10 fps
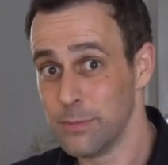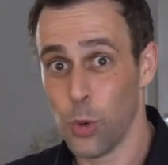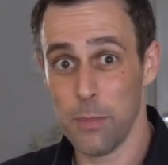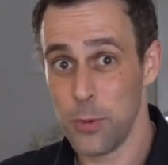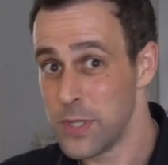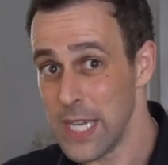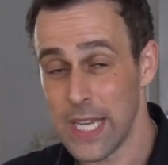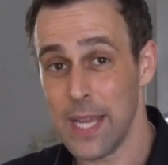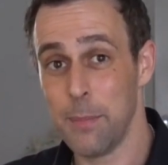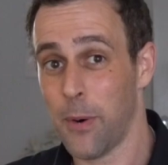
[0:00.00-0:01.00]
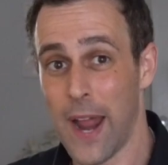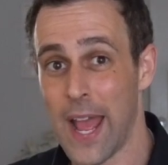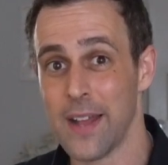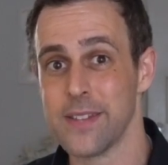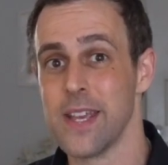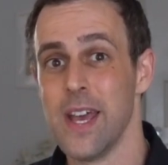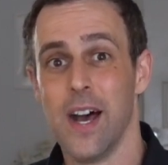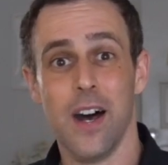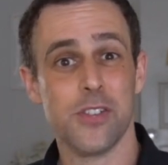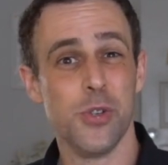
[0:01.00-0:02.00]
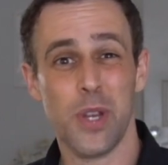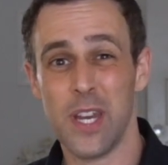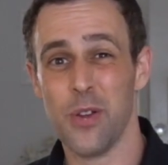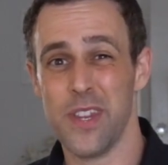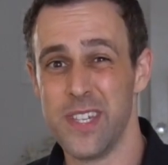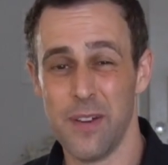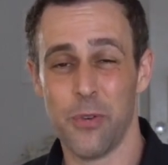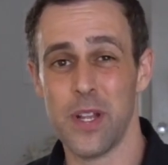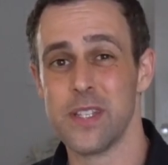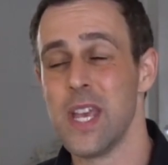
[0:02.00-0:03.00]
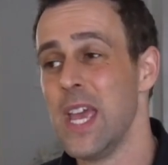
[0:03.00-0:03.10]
more boutique brands, uh, so you can hear the difference.